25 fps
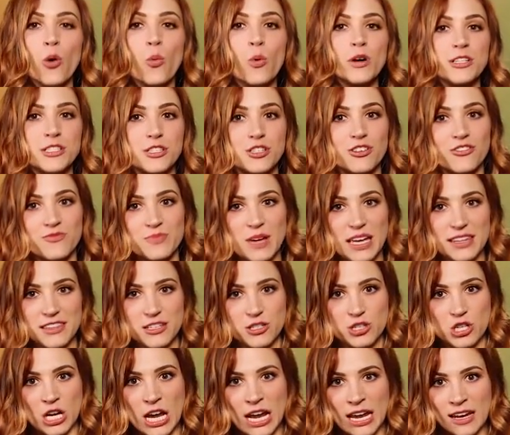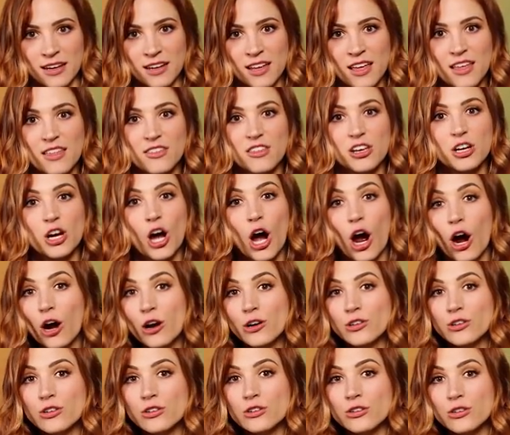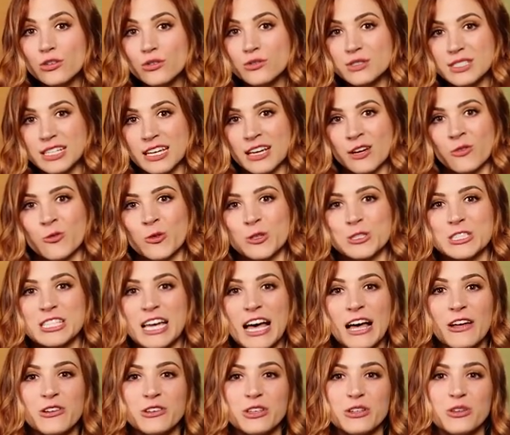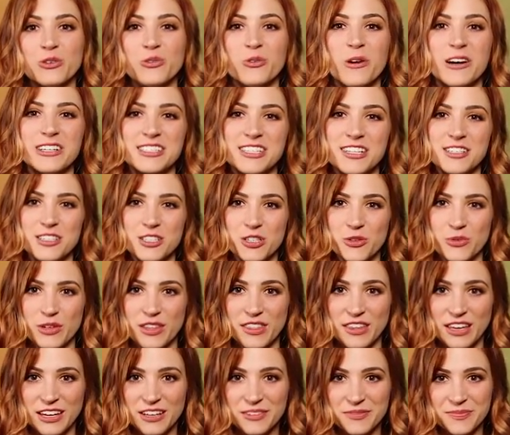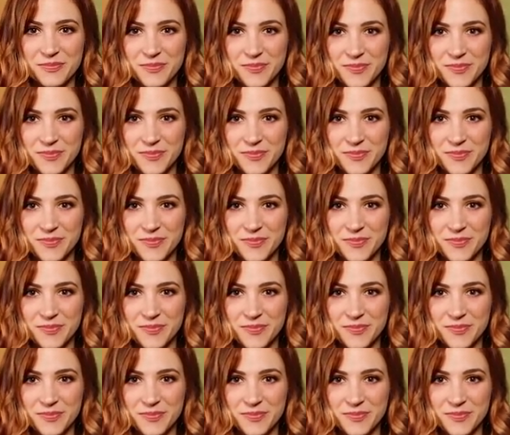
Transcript: Once you've made the chain, the card you're using will tell you what to do with it.